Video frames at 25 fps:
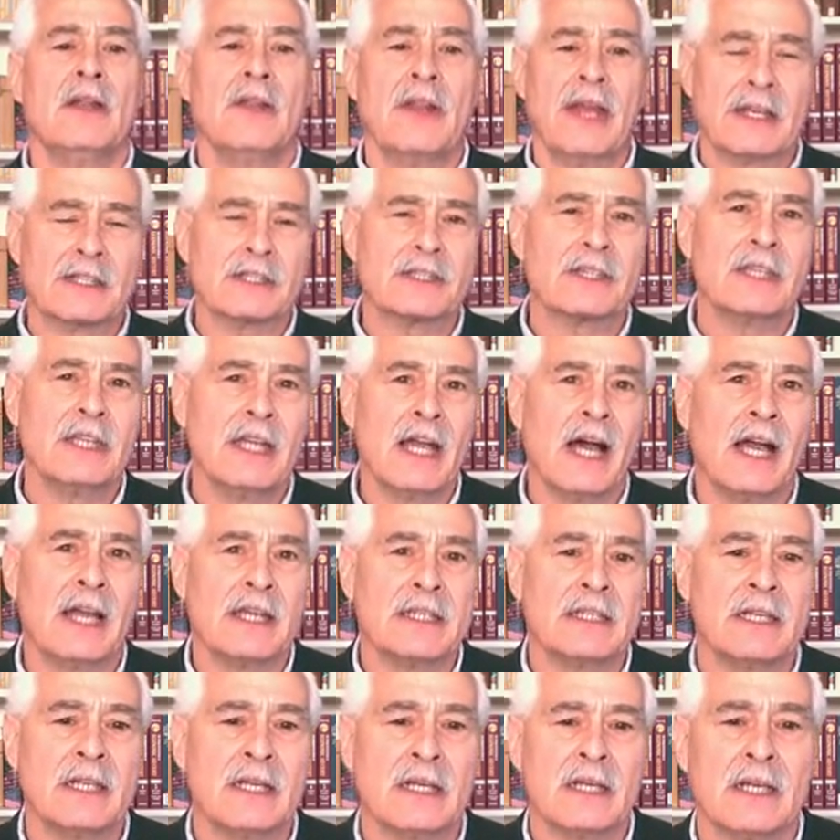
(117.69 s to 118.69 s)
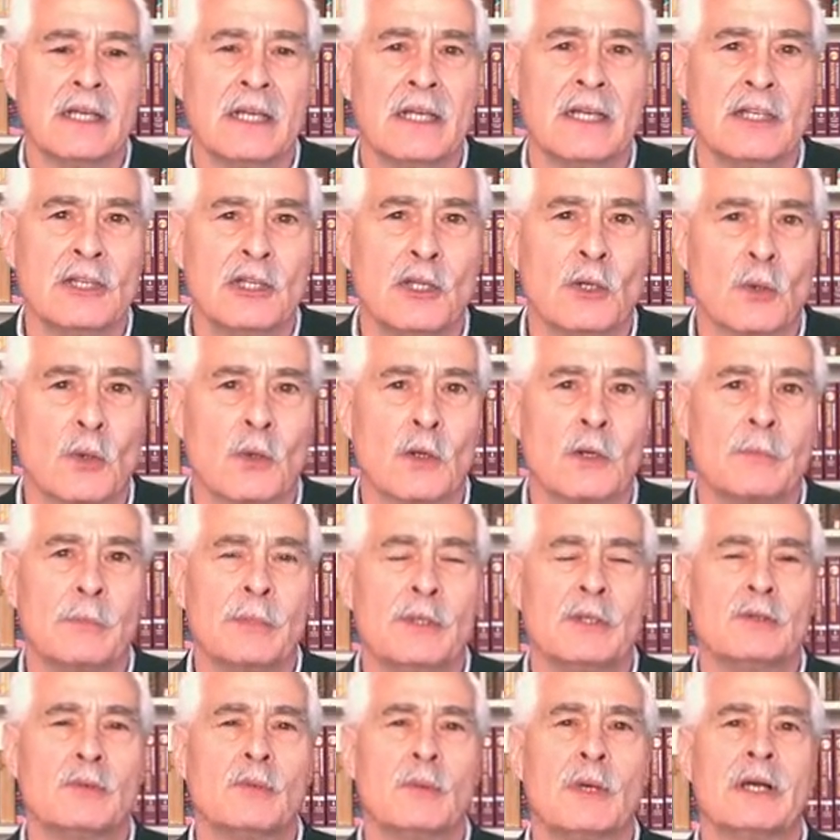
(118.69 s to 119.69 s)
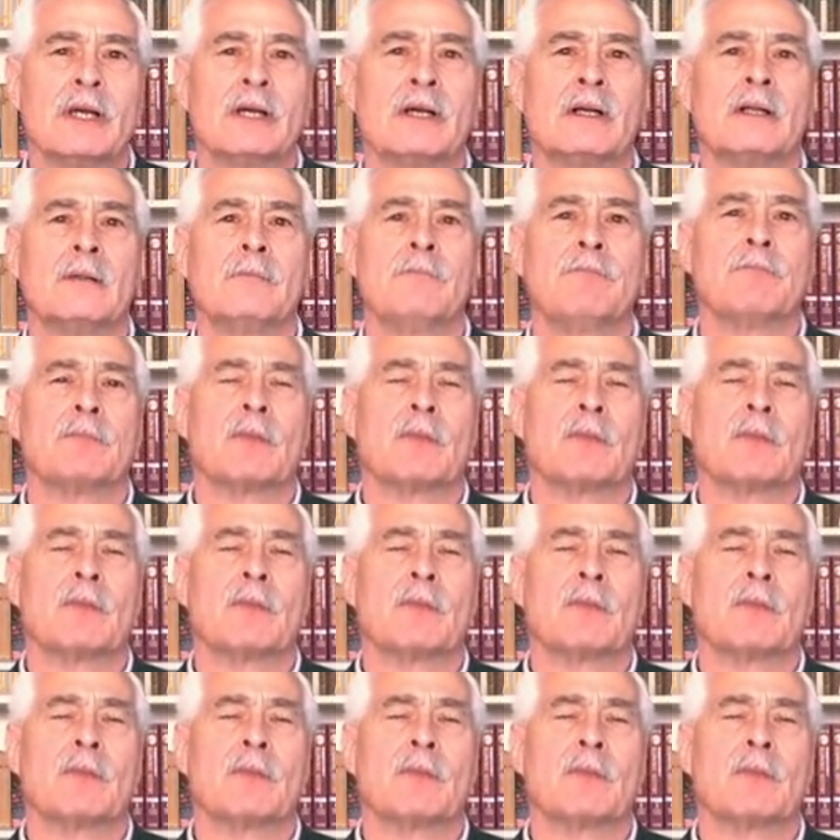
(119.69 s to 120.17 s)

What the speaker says: That's the idea in Europe as well.